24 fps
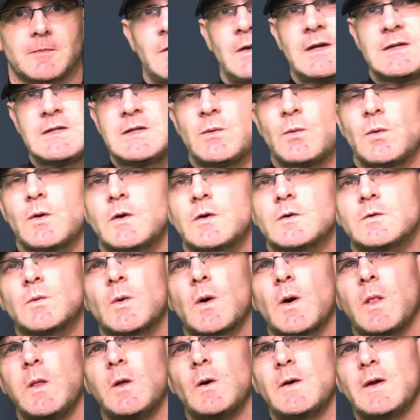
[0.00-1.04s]
Next thing we're going to do is
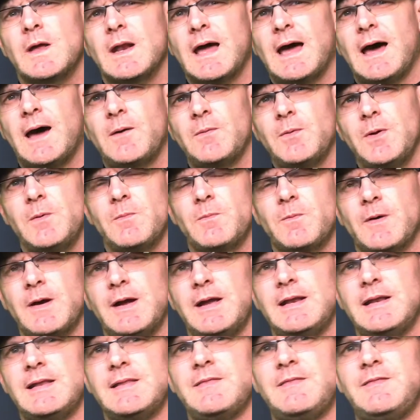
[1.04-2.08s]
we're going to look at how do we
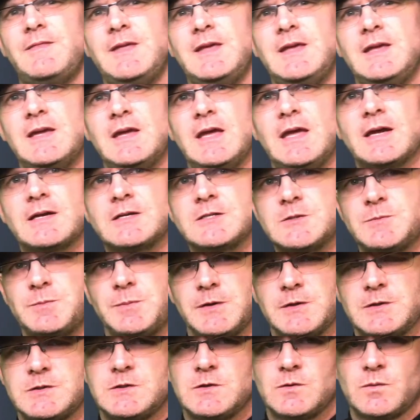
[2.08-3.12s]
write the
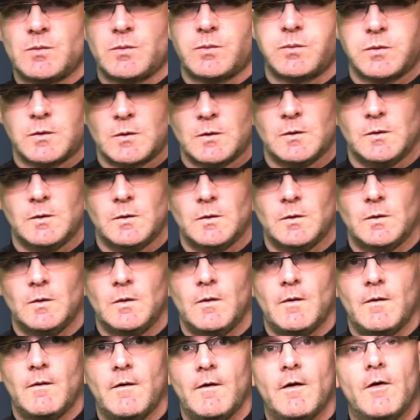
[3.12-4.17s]
explicit rule
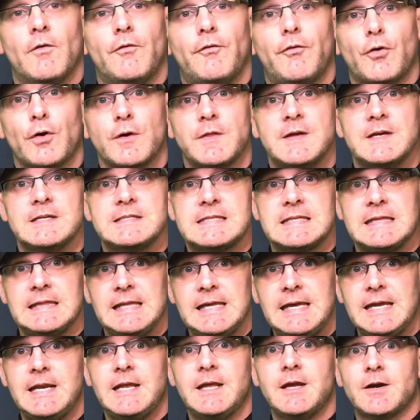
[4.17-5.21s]
for this
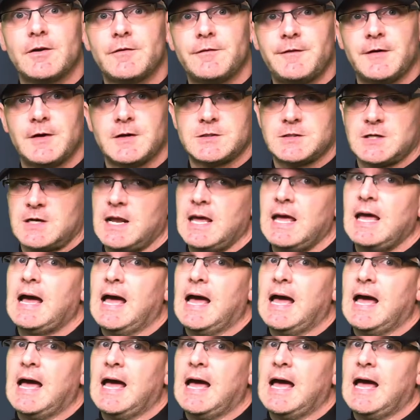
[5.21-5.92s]
linear function.